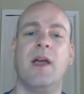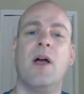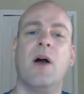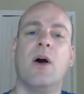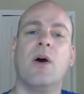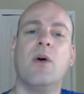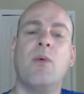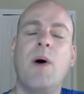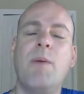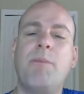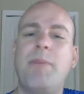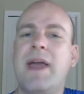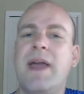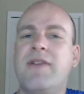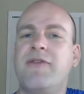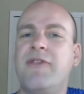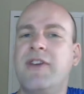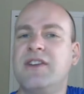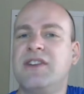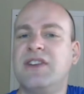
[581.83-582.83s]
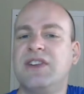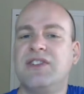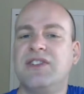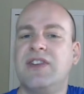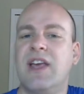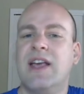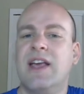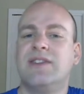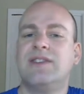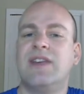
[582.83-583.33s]
Or what benefit
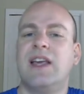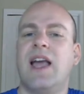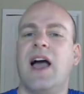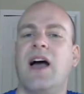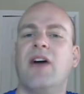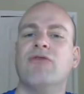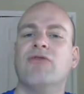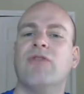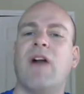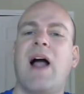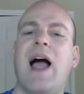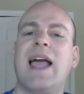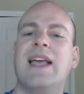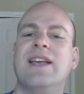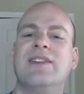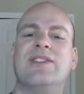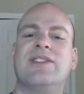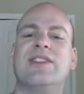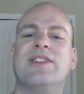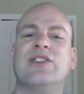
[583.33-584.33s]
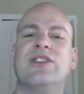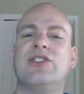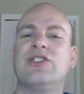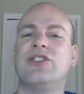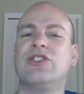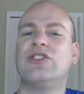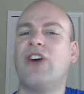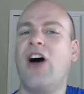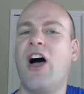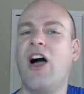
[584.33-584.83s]
does, say, a rise in the
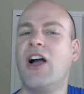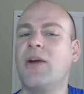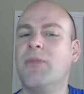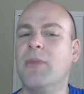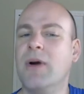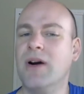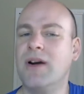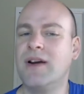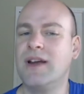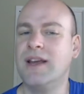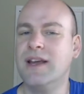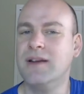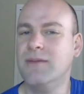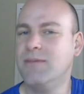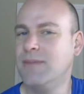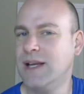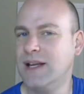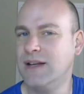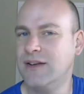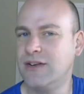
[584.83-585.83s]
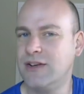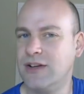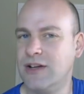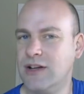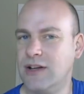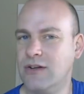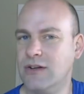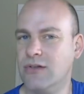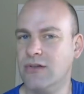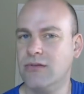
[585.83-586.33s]
stock market mean to
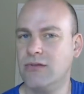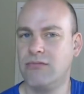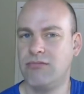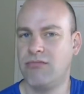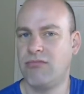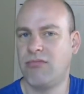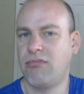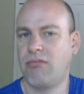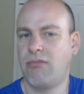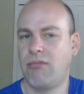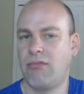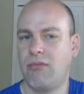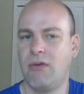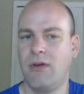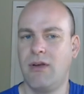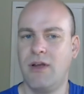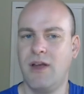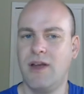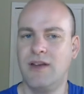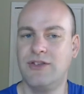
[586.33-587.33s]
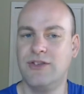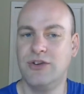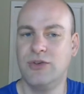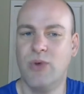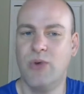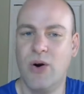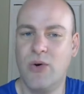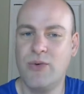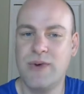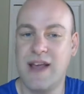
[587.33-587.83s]
you? Do
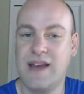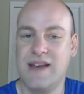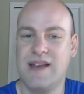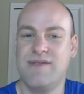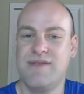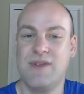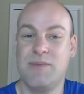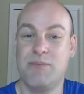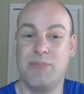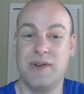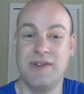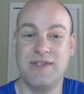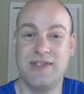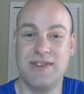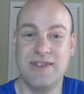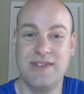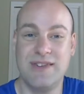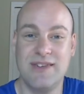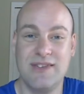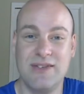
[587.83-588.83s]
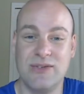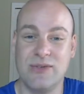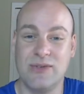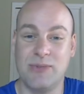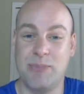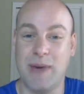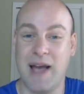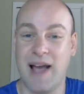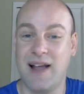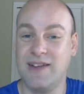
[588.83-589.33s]
you own any of the businesses whose
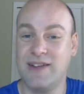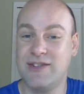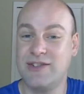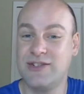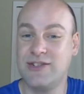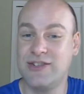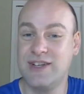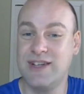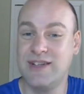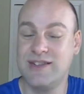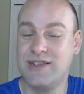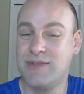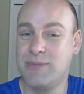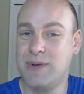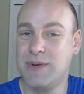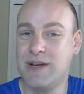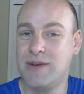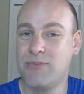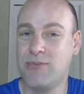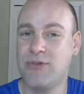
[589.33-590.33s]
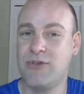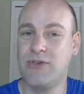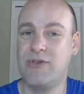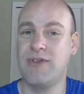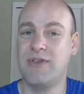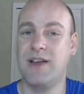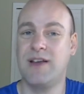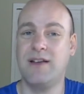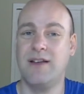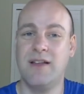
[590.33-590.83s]
balance sheets have been
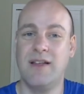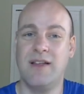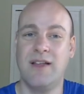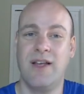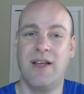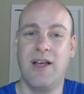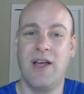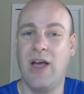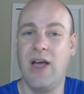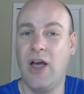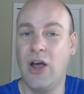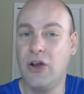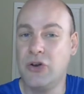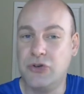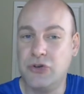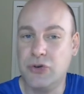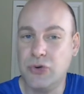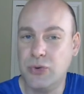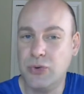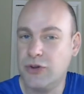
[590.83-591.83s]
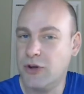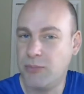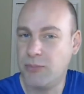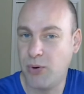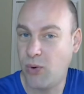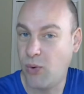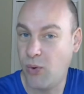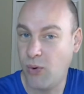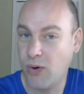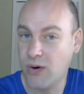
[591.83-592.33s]
improving? Do the
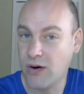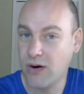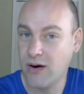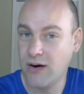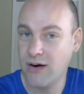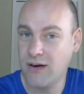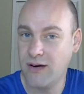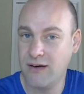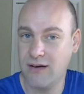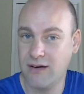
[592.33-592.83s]
poor?